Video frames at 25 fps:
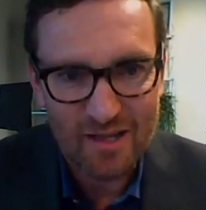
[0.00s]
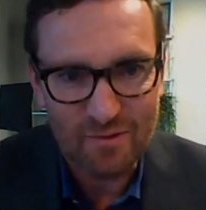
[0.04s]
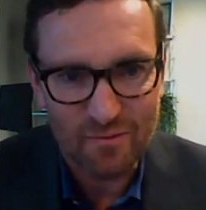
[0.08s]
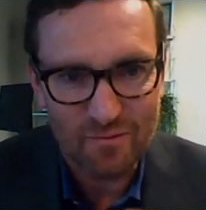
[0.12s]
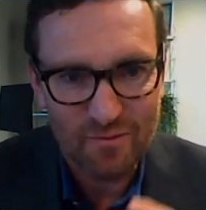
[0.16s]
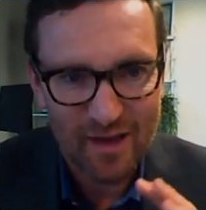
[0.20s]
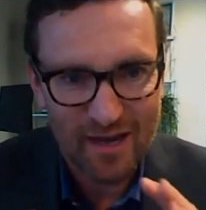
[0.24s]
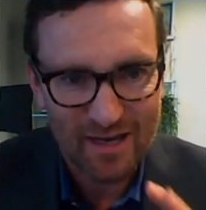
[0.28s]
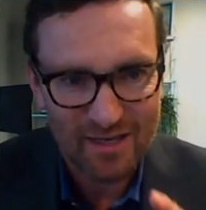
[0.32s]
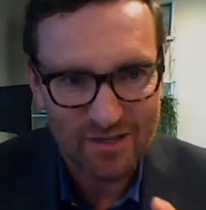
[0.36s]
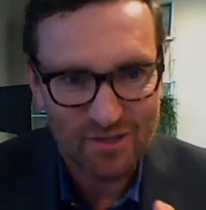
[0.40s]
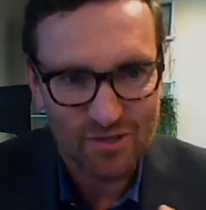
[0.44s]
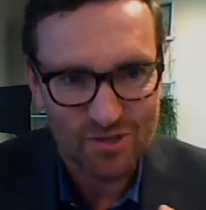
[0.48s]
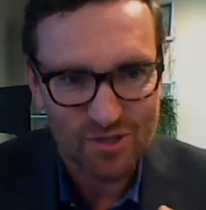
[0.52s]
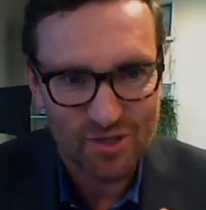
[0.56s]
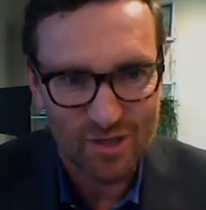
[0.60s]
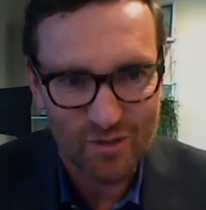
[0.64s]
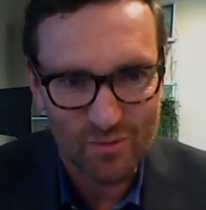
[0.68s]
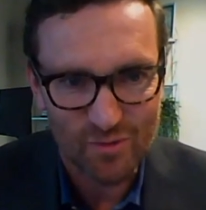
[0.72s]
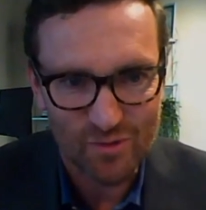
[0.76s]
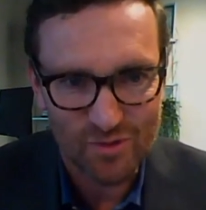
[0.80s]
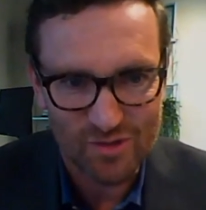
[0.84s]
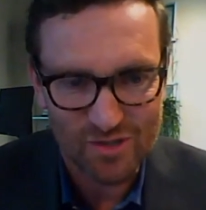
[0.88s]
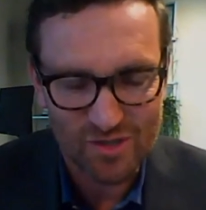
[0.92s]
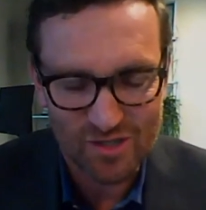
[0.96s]
the fact
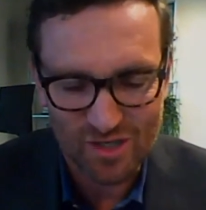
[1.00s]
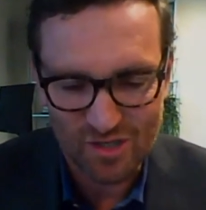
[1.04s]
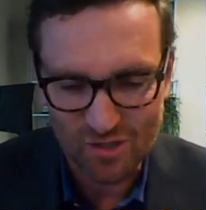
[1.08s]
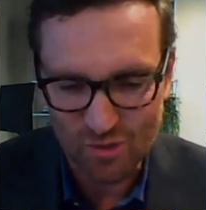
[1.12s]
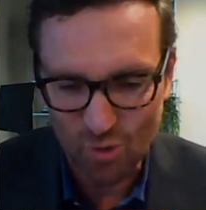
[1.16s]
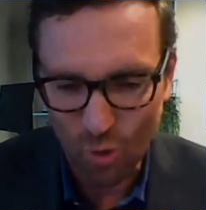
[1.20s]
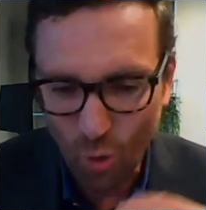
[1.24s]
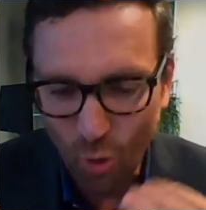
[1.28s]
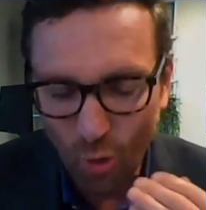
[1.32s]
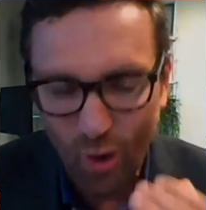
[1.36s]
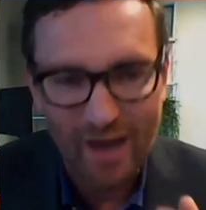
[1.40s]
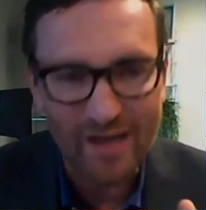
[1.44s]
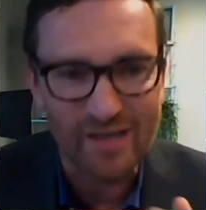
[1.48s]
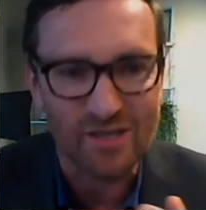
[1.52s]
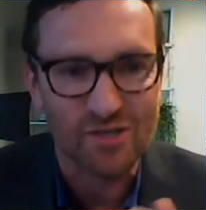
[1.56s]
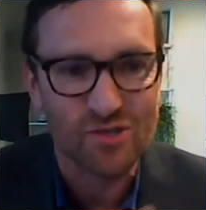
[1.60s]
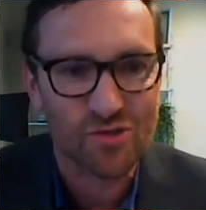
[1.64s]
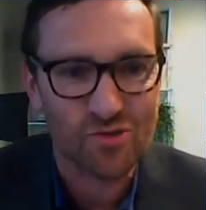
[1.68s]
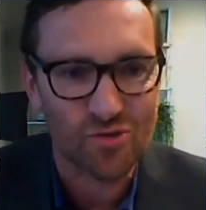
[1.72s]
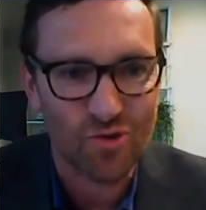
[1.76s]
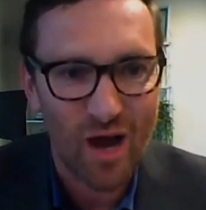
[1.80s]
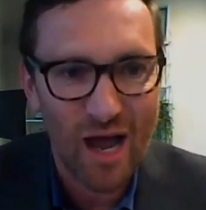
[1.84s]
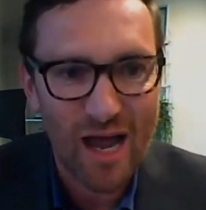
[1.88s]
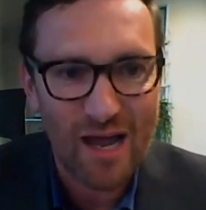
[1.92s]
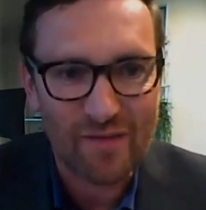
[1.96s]
she's
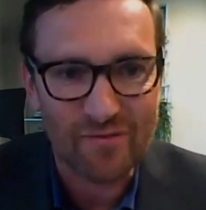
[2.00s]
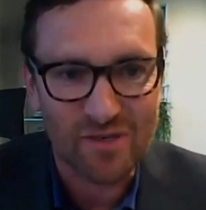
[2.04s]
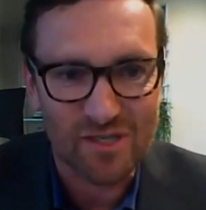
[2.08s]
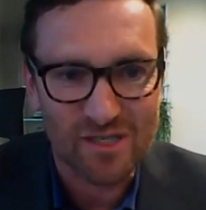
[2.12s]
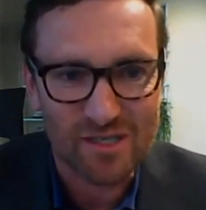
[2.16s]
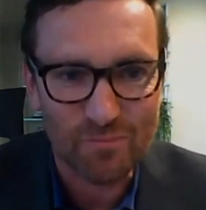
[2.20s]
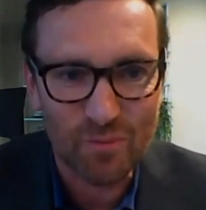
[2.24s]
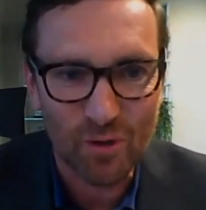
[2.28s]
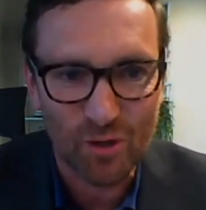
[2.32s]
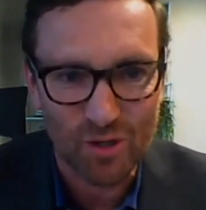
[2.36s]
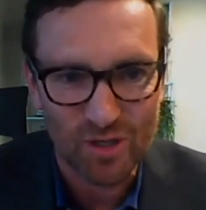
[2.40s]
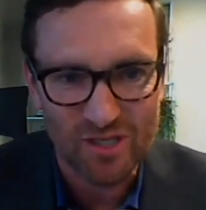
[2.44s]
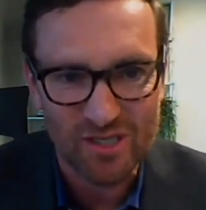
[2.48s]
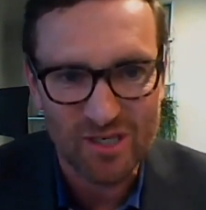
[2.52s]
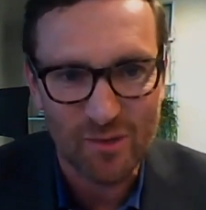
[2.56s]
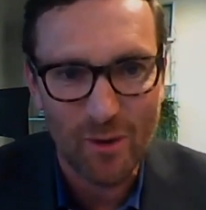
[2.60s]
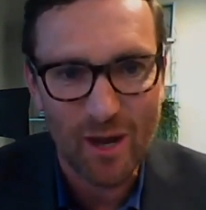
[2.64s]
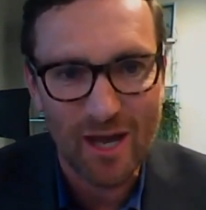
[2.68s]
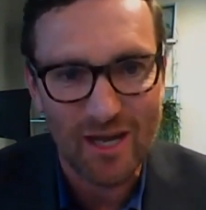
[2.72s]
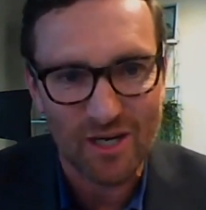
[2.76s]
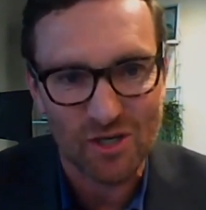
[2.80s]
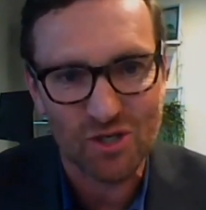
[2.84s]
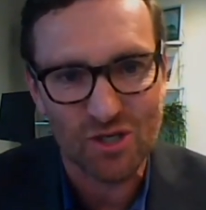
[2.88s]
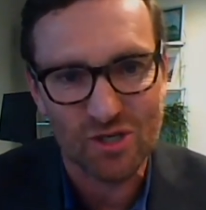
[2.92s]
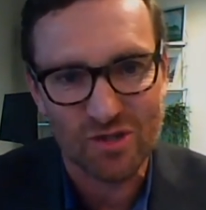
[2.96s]
always striving to put
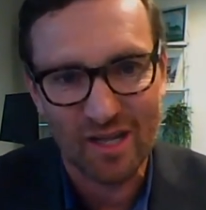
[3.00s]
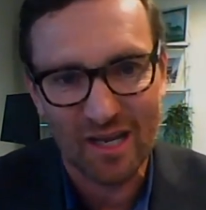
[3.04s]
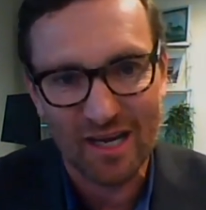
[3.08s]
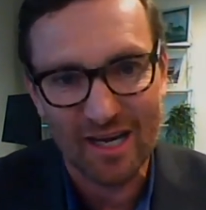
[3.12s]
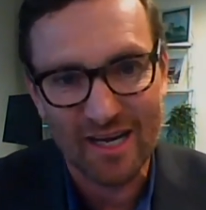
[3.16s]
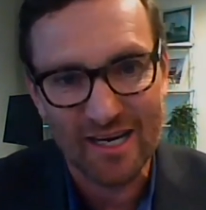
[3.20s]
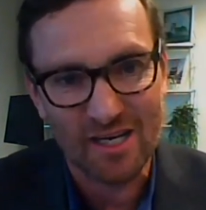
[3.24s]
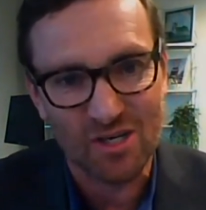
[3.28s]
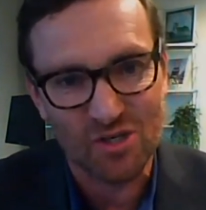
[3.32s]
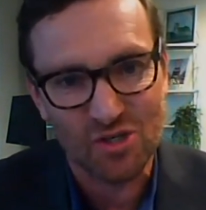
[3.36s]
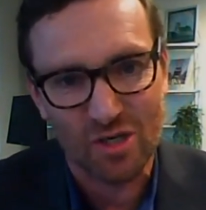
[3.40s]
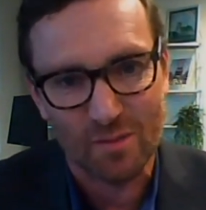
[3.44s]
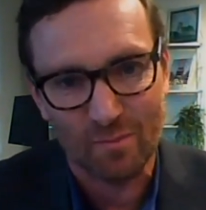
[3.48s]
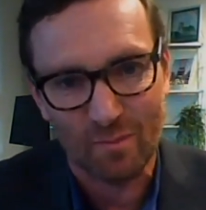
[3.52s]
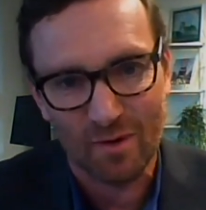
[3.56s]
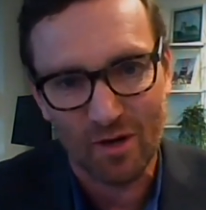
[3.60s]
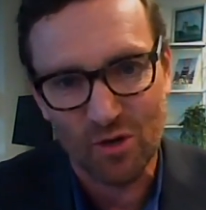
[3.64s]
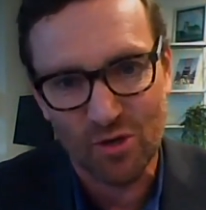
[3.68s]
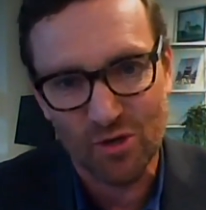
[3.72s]
into action the leadership